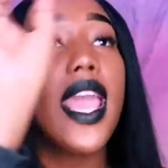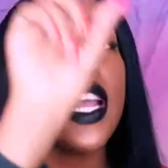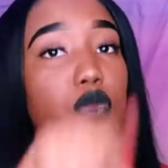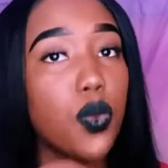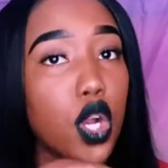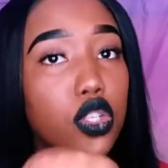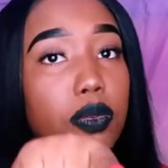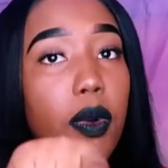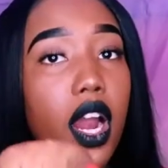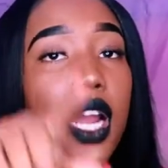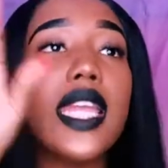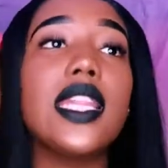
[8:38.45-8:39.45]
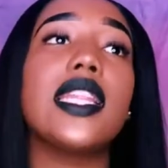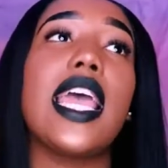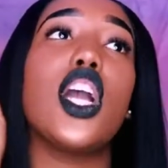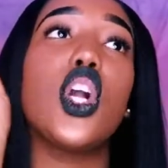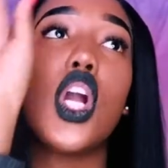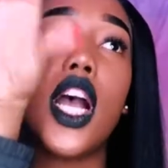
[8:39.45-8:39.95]
it's Roach Park, and then
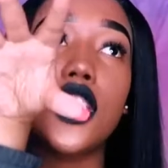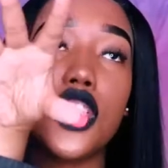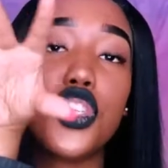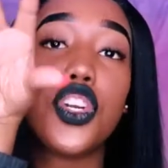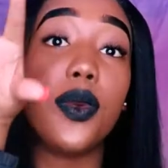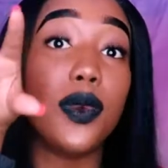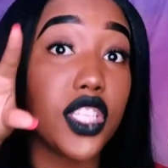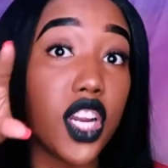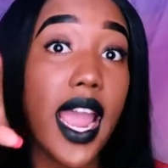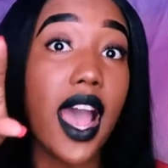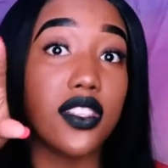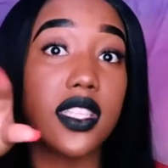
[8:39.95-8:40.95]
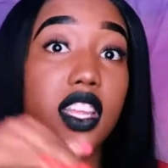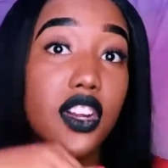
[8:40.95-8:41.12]
like across the street was her house,